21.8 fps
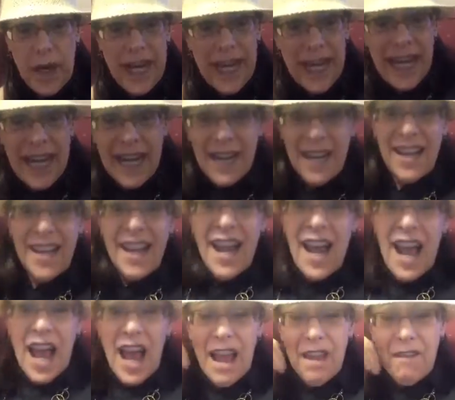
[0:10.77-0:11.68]
week.
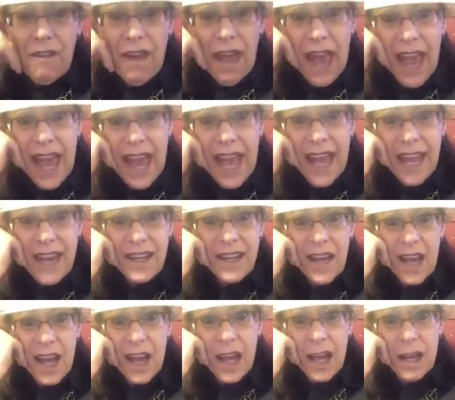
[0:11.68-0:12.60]
I've
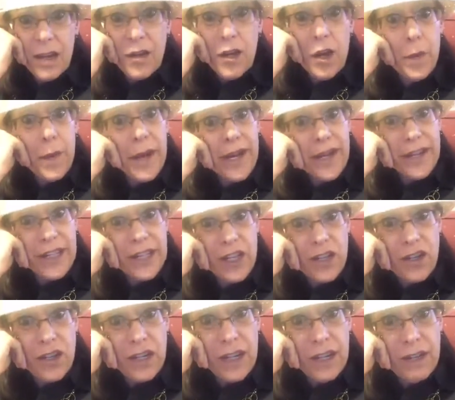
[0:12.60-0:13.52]
had no air
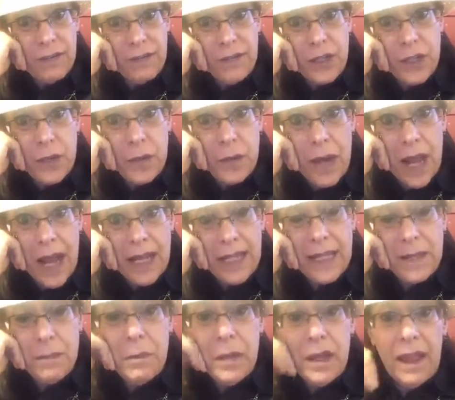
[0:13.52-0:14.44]
conditioning for 2
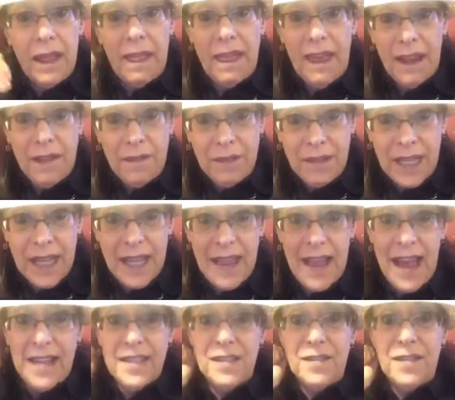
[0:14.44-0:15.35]
nights, but thankfully
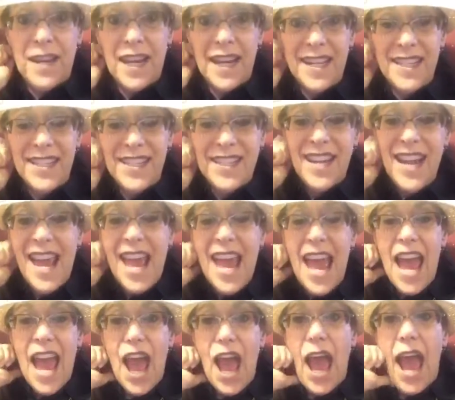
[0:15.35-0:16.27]
that's fixed.
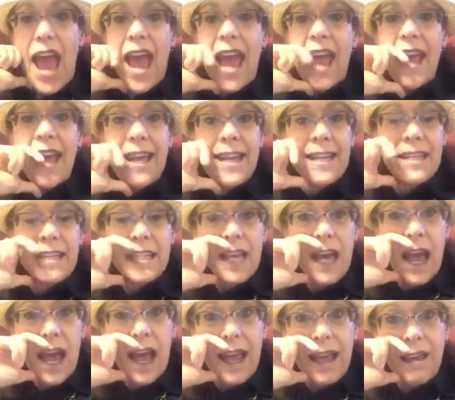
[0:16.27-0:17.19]
And
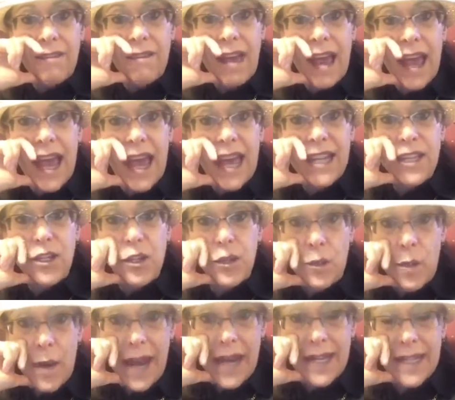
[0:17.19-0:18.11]
I've had
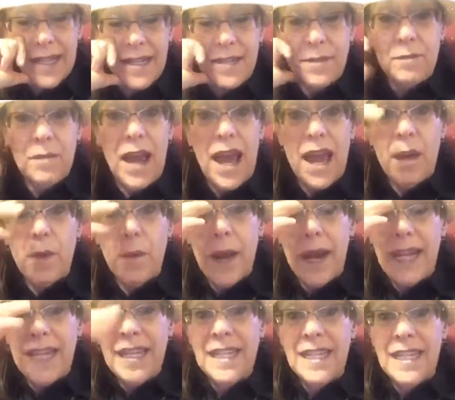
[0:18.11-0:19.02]
two weddings. I had a
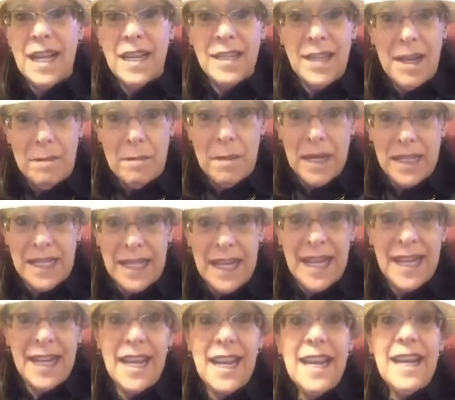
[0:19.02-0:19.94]
wedding Sunday,
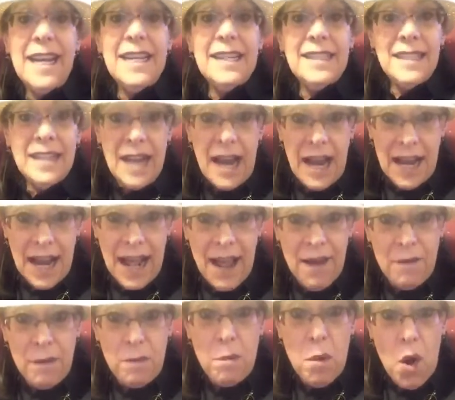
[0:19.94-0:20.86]
Monday. Tonight I
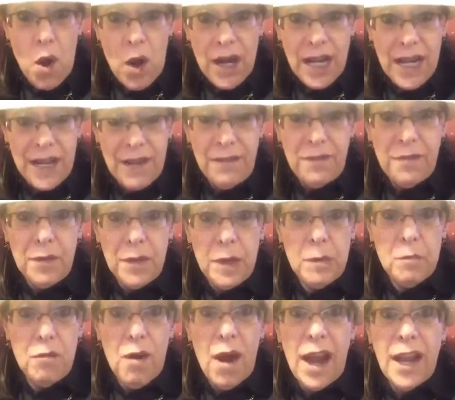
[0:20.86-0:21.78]
have a party for
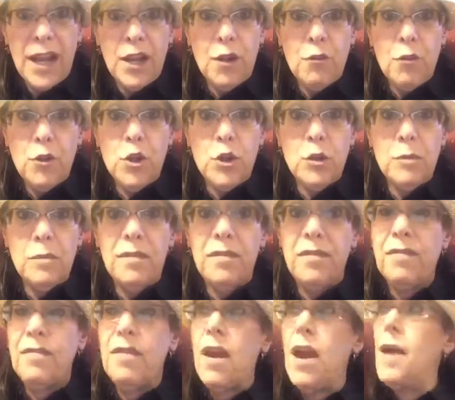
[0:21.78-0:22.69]
the bride and groom
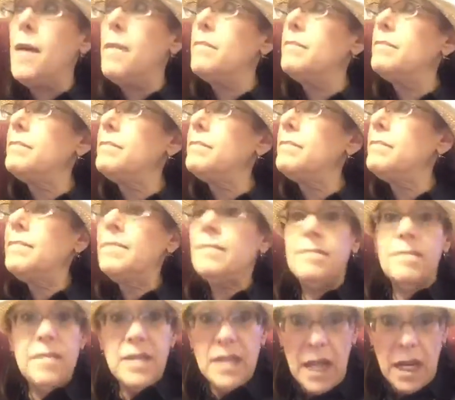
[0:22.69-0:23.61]
from
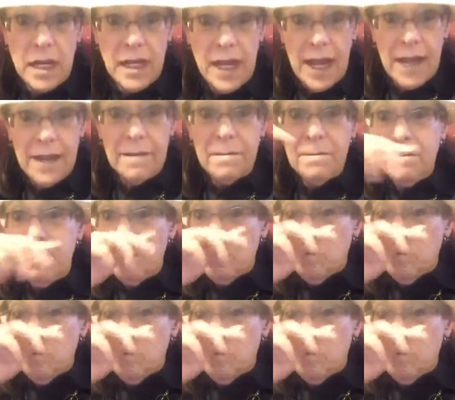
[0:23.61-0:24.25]
Sunday.